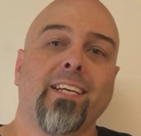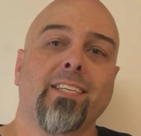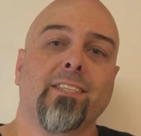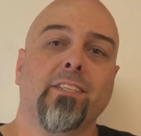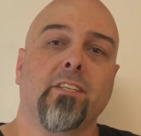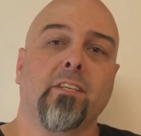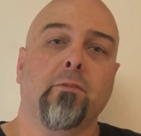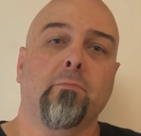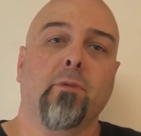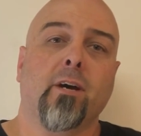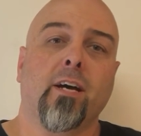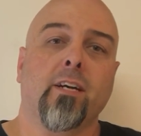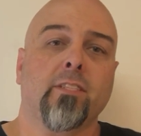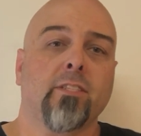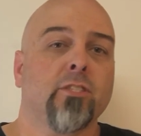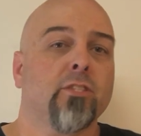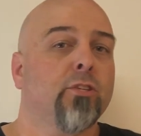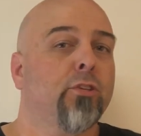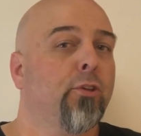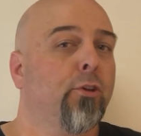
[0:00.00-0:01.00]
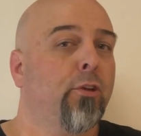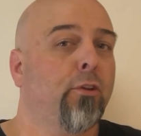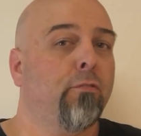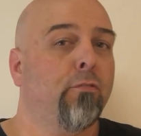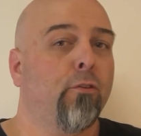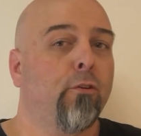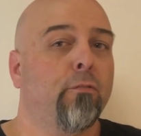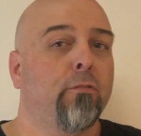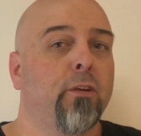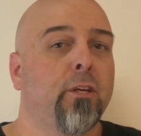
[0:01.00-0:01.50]
City Masters,
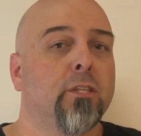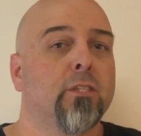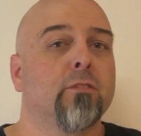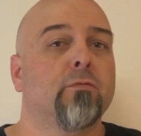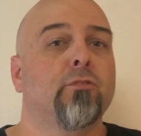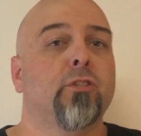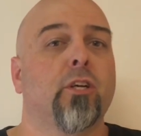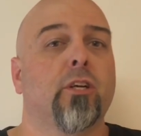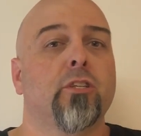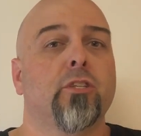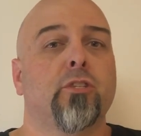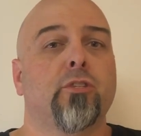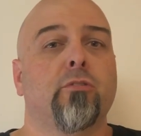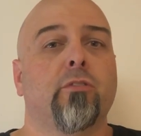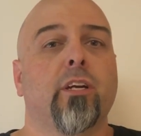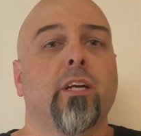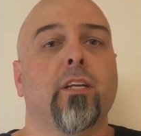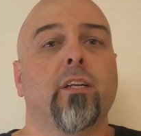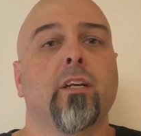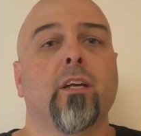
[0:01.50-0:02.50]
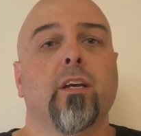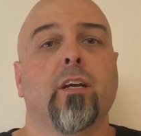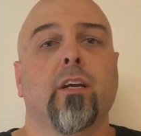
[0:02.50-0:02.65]
thirty-five years of Judge Dredd,